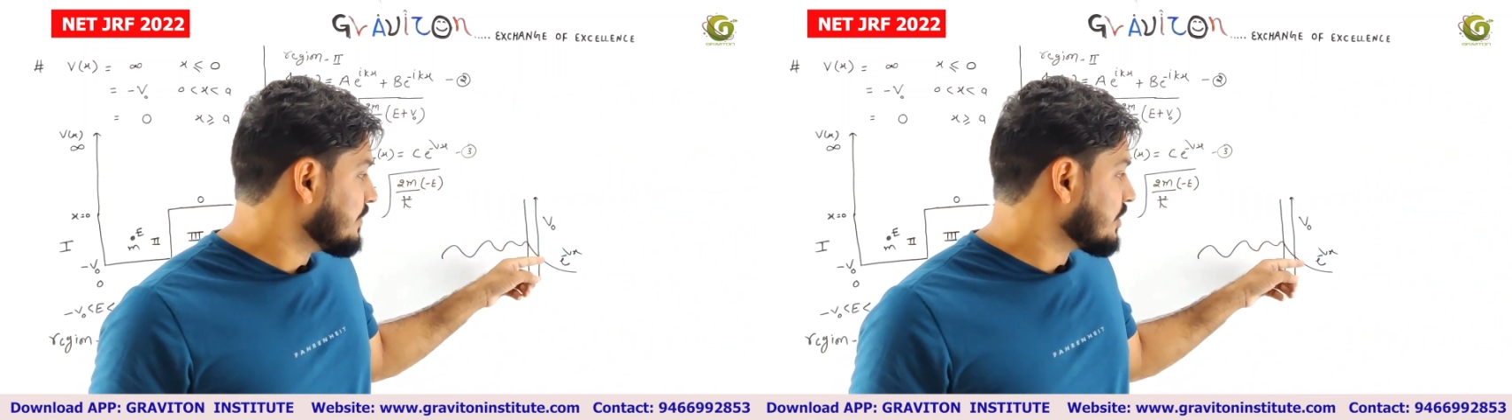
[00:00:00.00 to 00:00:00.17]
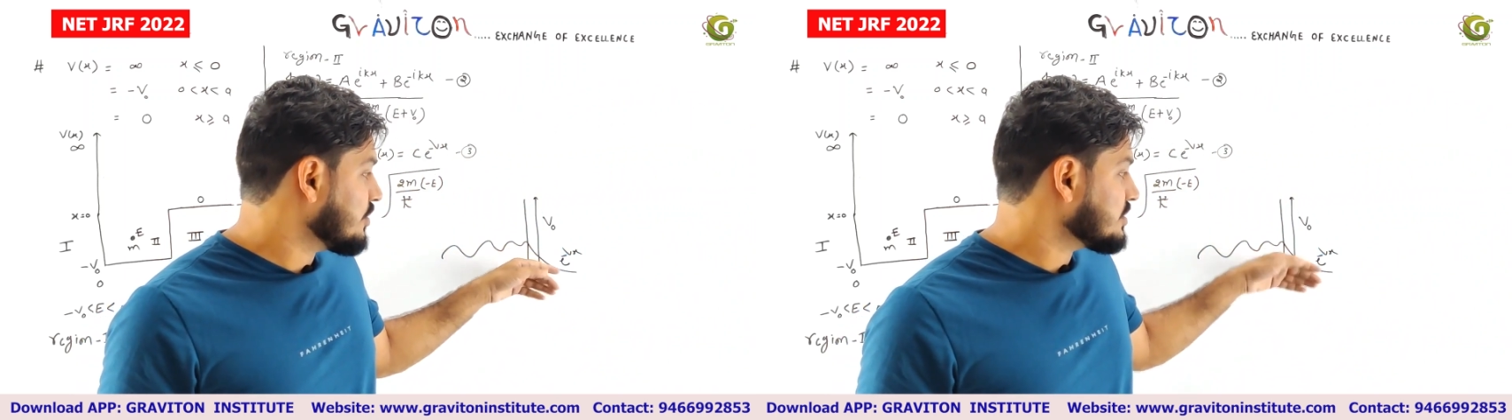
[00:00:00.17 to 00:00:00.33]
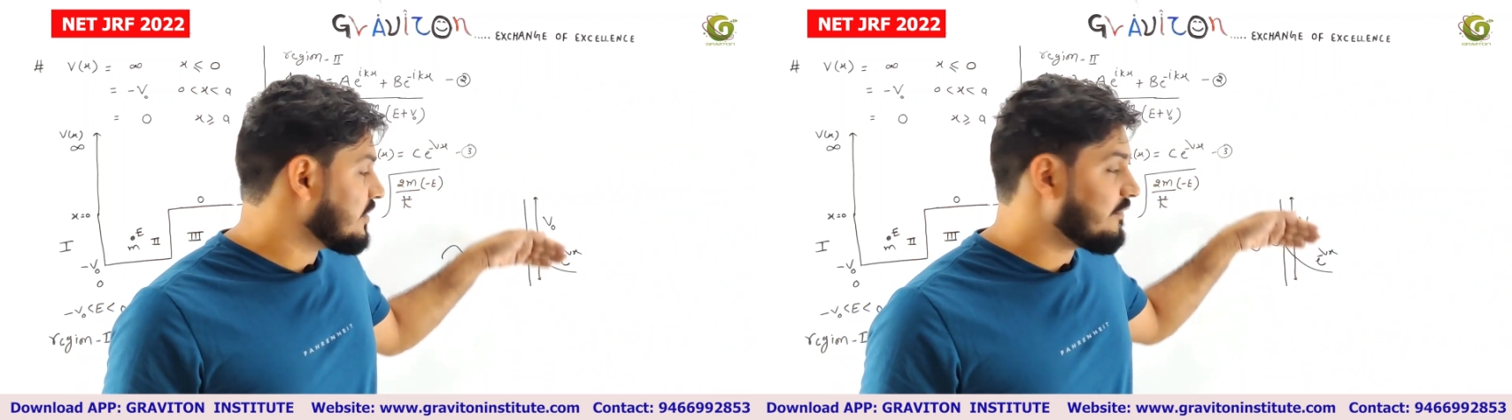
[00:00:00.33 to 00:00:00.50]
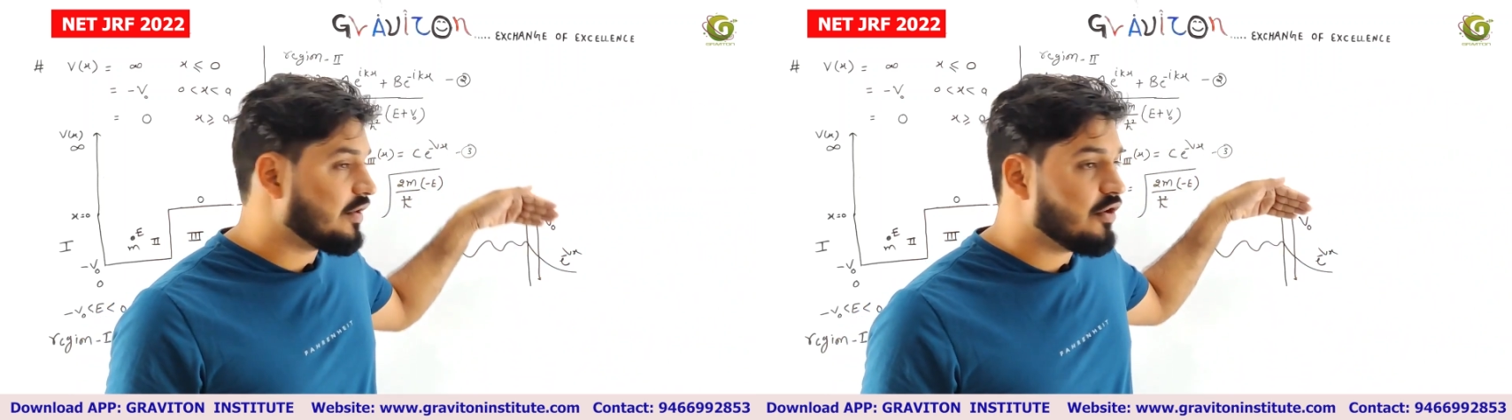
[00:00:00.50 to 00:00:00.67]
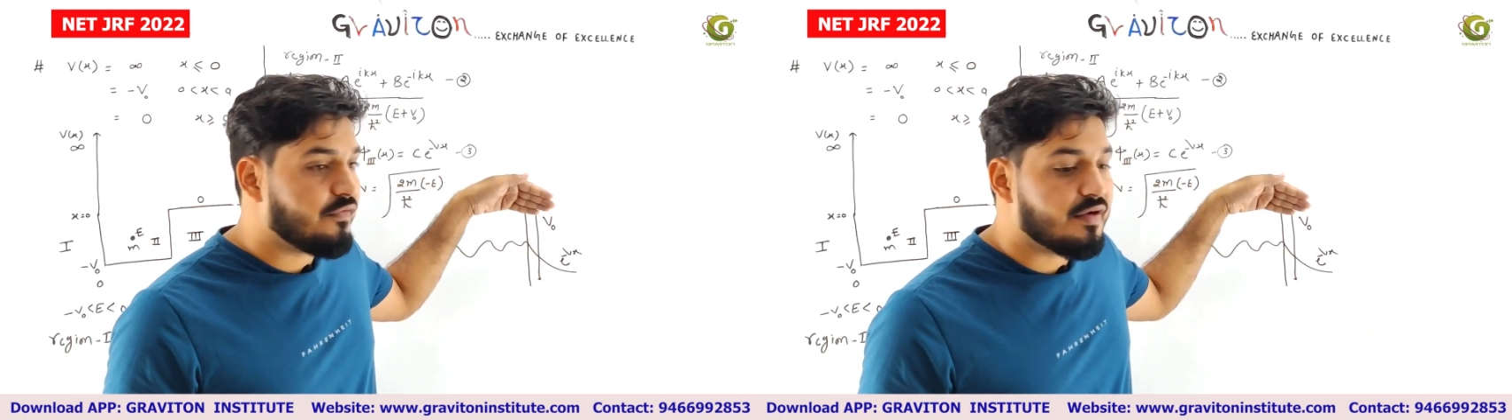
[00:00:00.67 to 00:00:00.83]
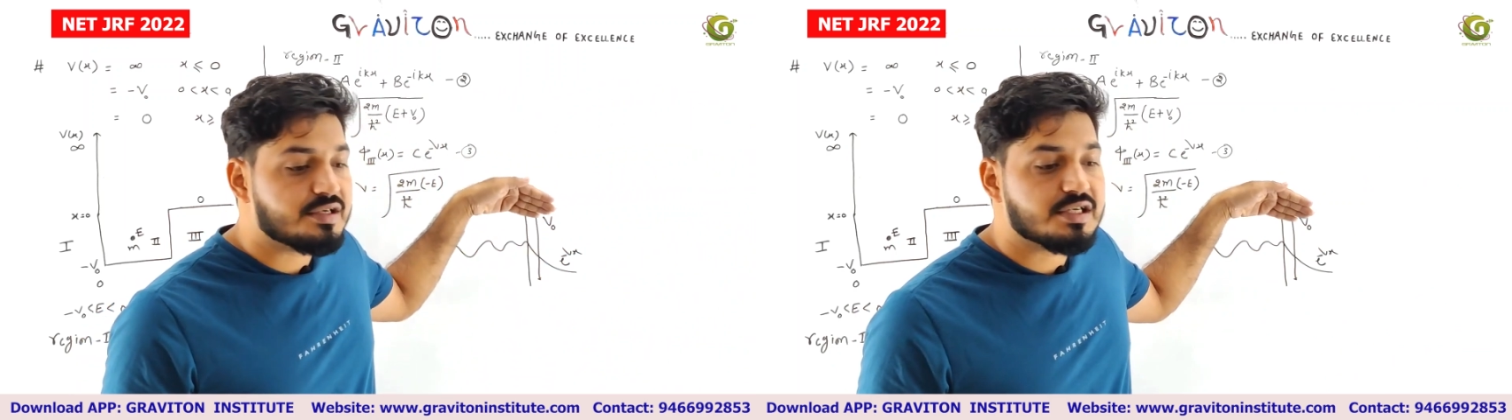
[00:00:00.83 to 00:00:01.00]
Because the
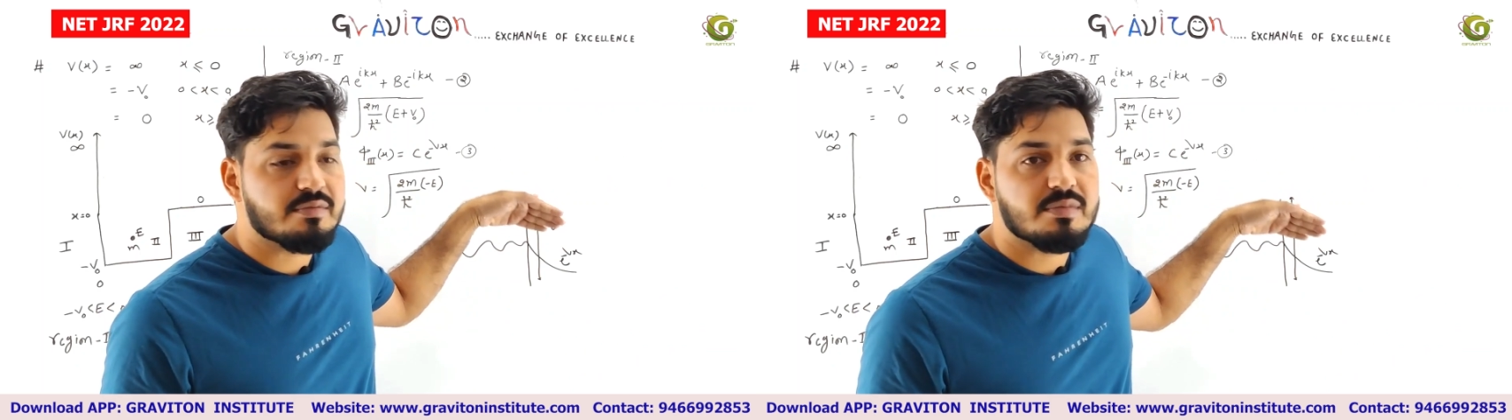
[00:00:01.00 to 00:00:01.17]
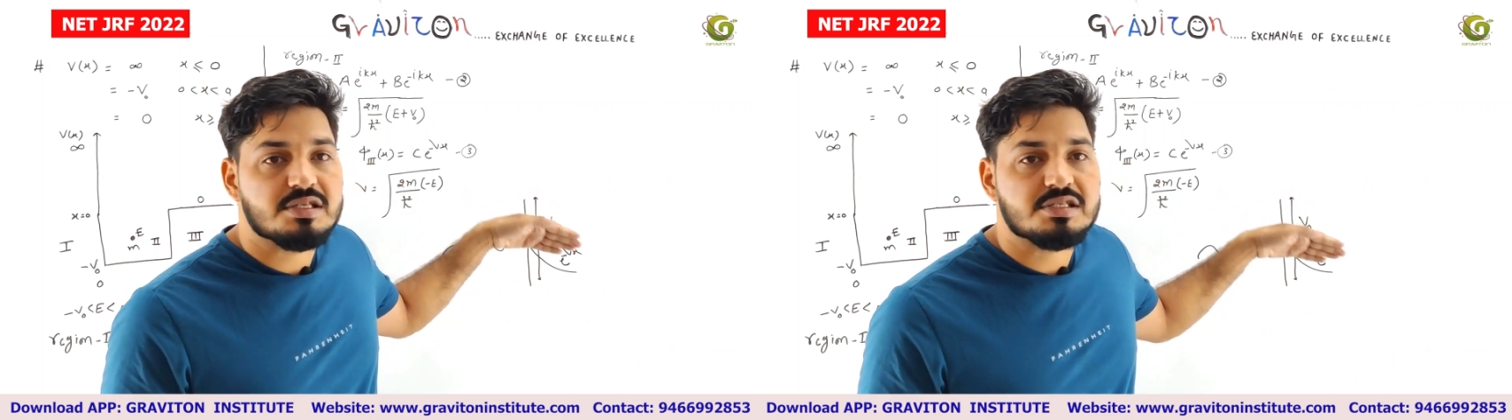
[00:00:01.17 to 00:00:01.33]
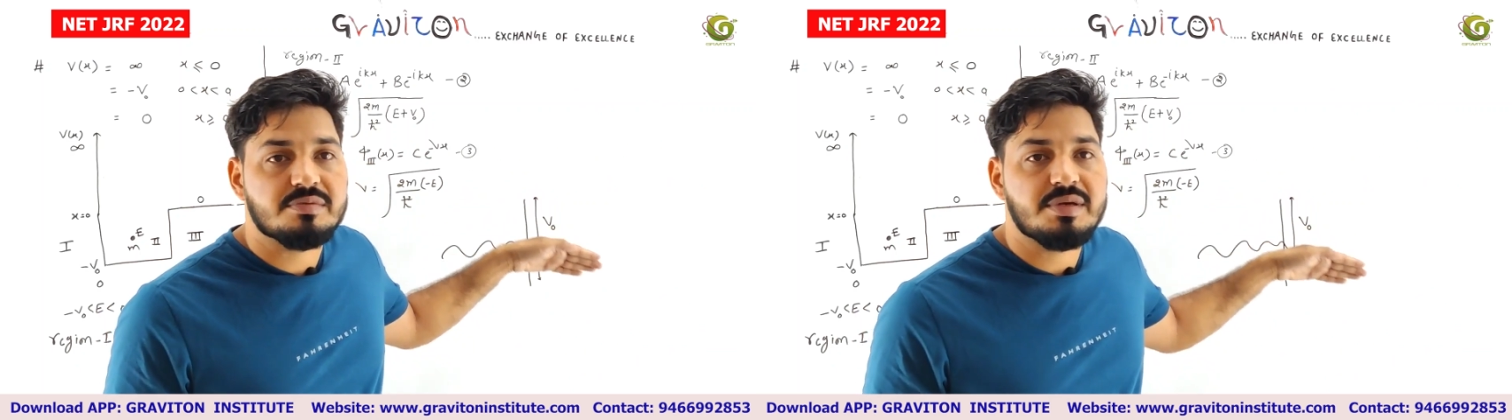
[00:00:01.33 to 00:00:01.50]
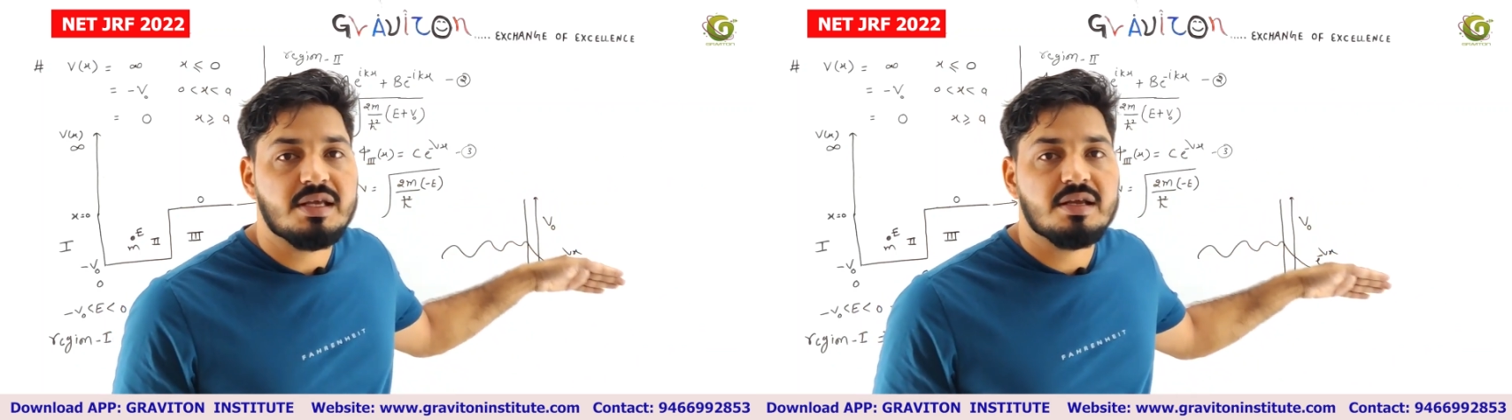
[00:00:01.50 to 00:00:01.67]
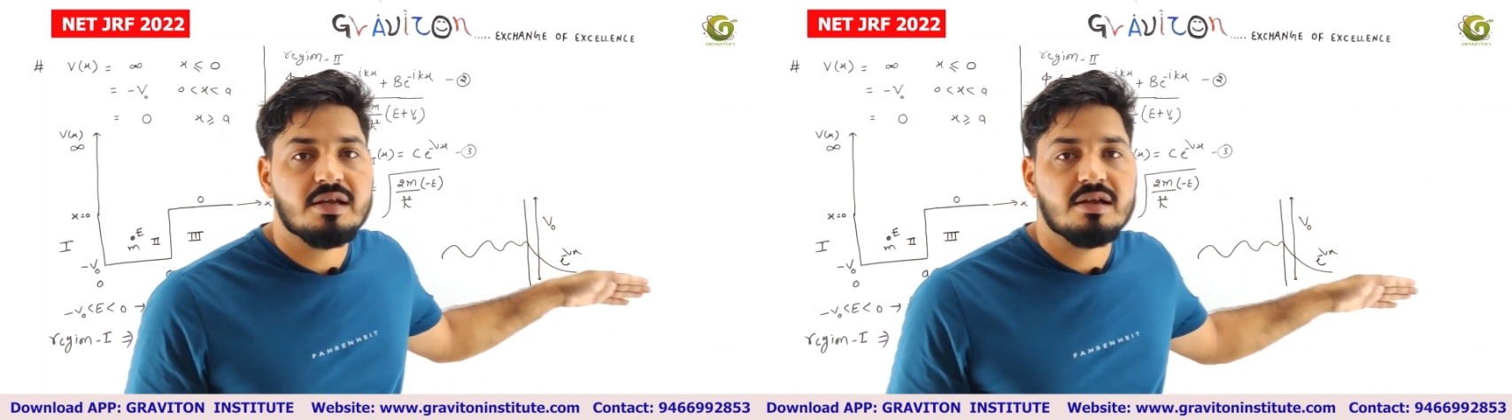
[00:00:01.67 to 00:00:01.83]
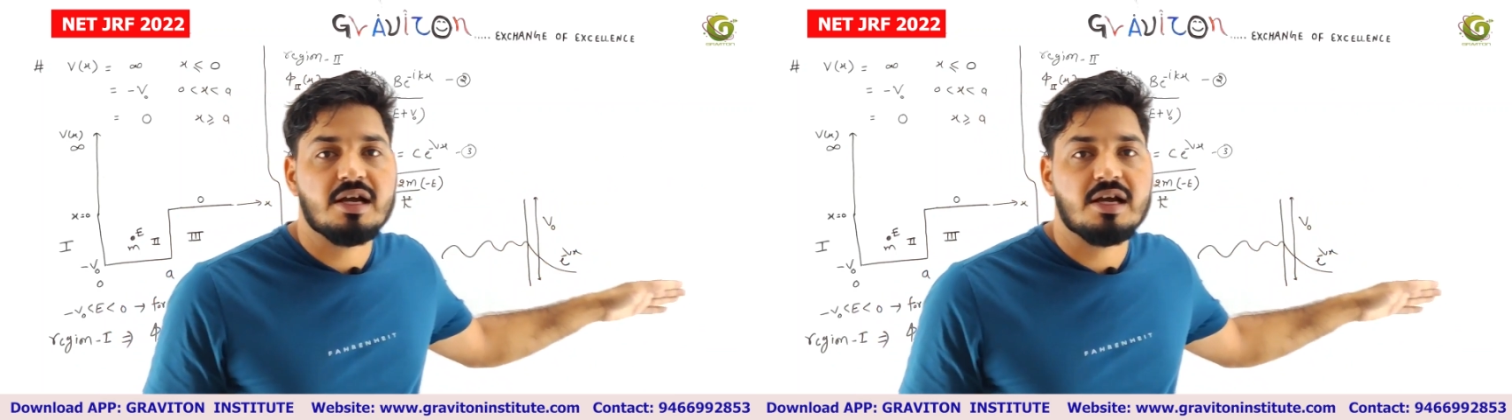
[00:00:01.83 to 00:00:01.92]
wave function must be